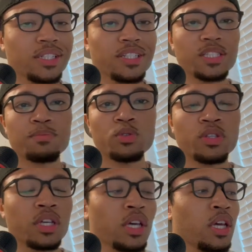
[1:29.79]

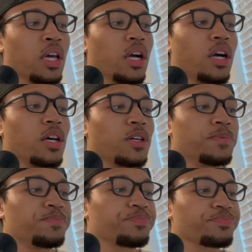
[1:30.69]
Undisputed, um,